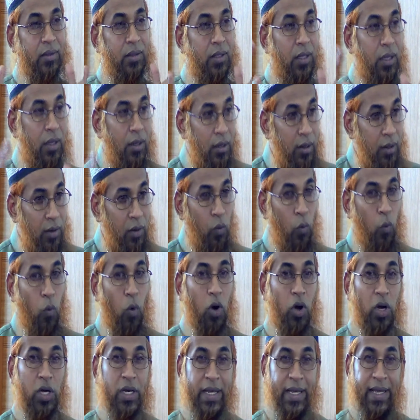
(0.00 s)
He did
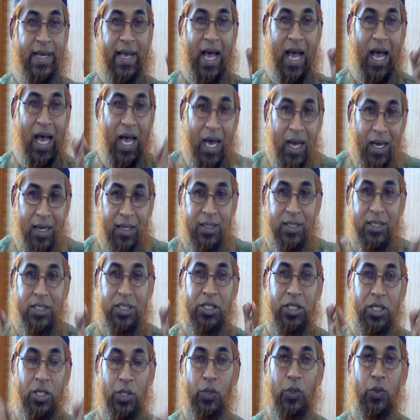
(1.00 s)
what he had
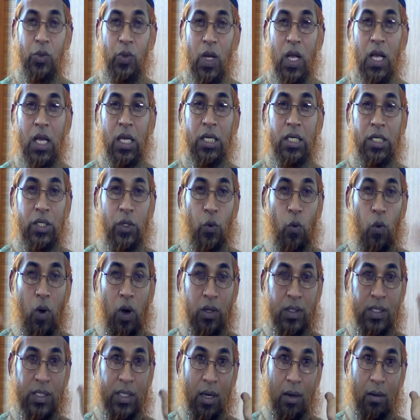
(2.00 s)
to do
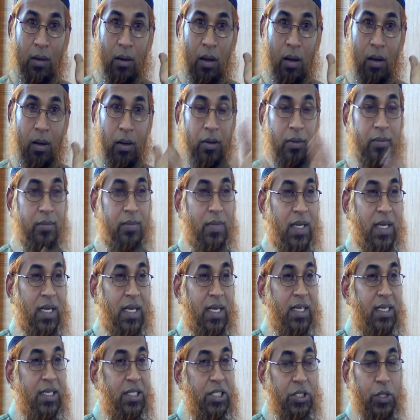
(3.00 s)
towards Allah,
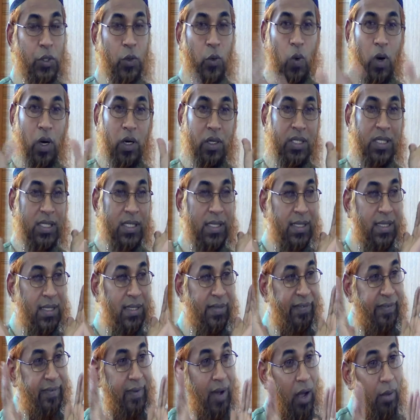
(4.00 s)
towards his
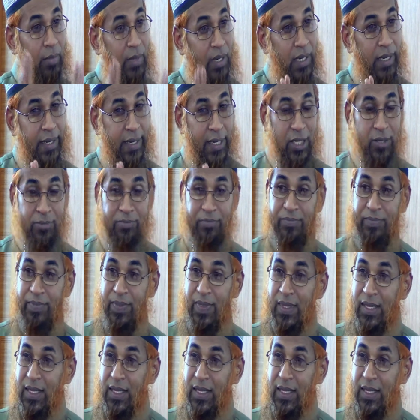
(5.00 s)
family,